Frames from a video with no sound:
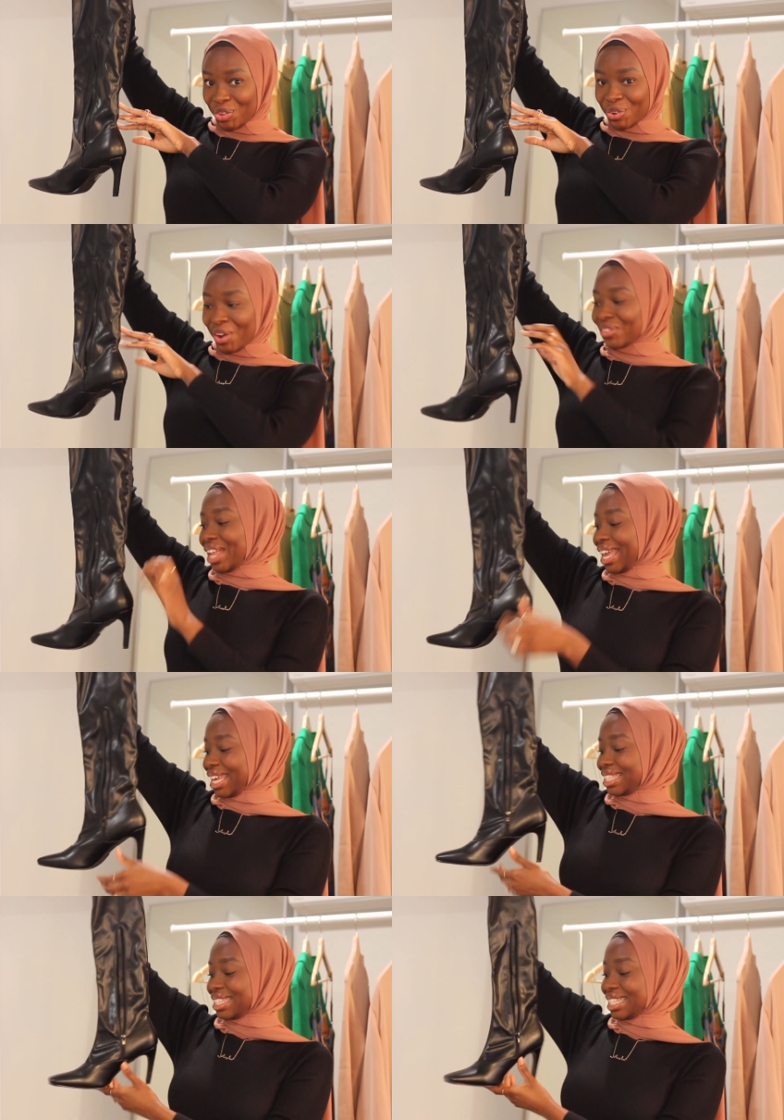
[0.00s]
You know, like
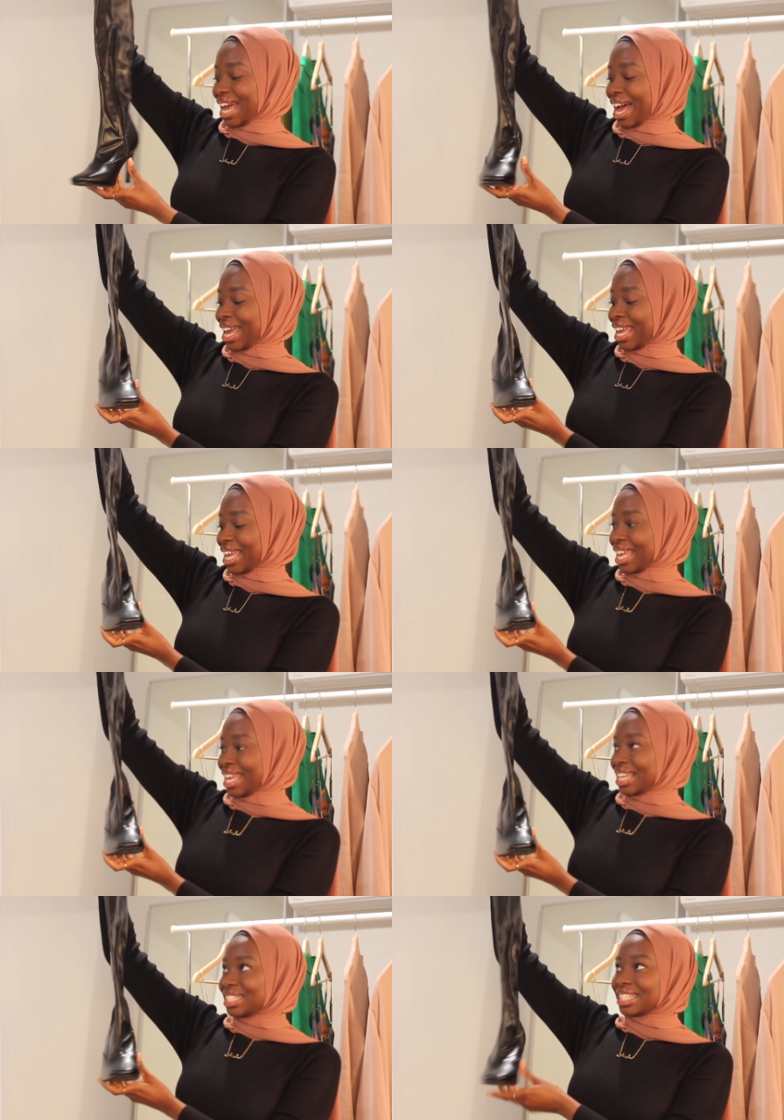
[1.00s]
it's not
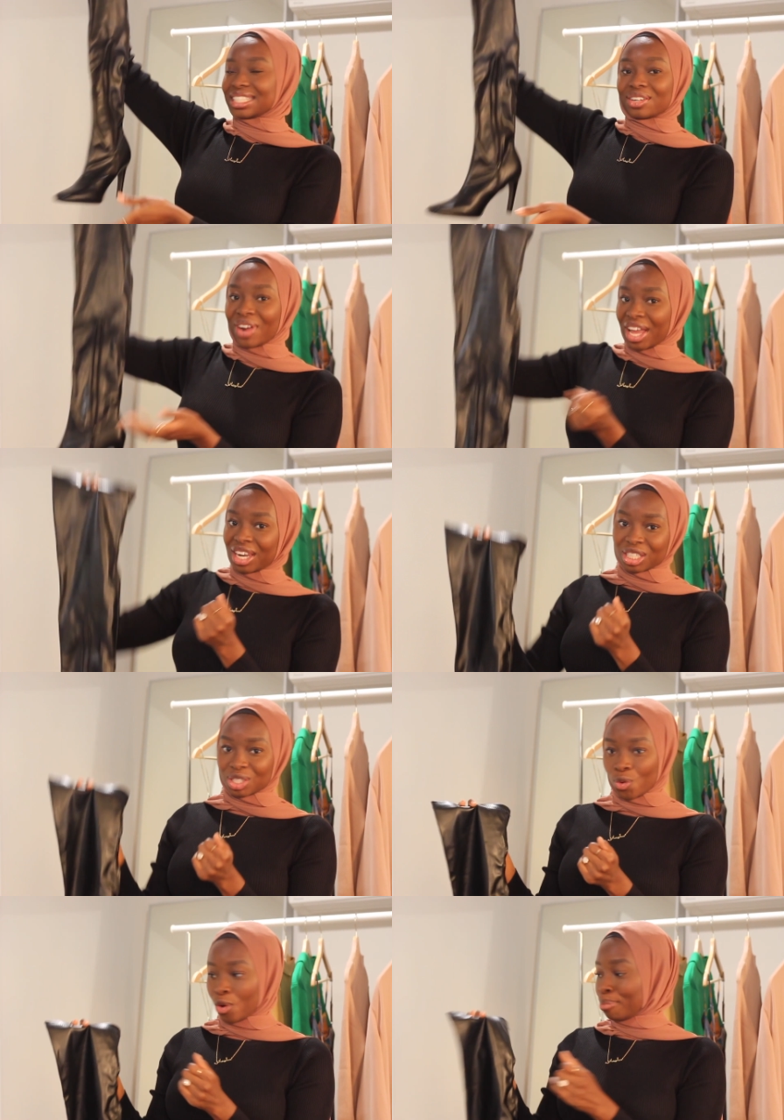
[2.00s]
just a regular
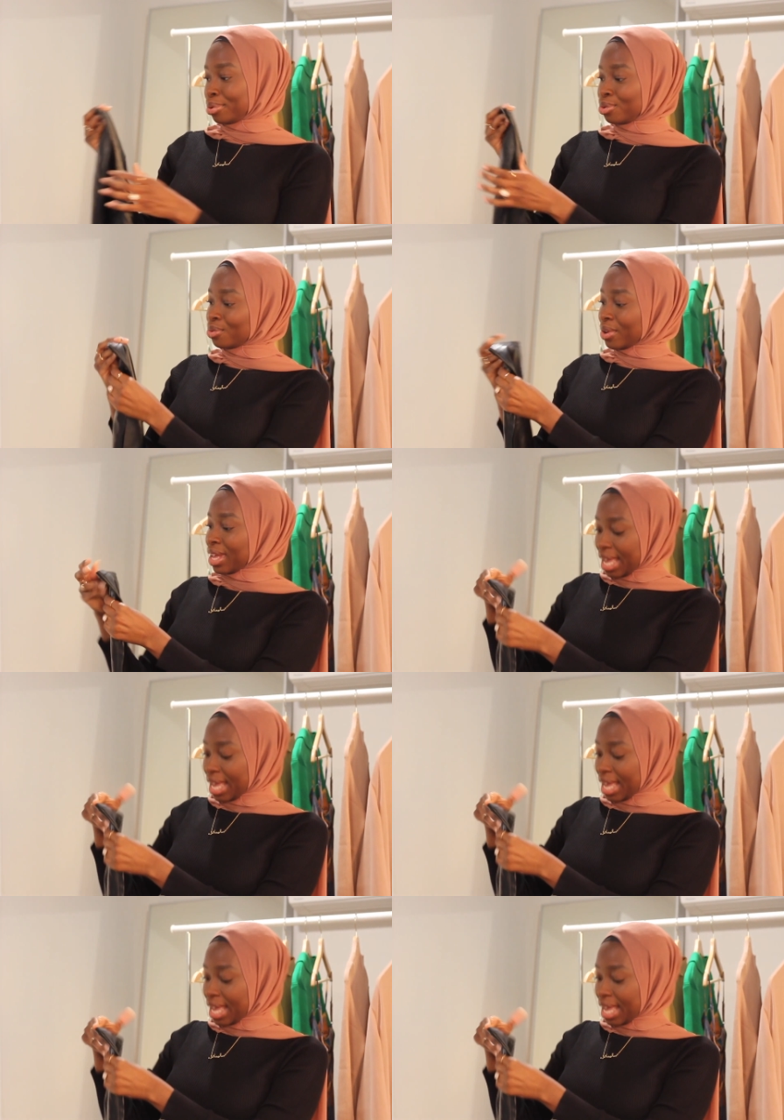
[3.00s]
tall boot.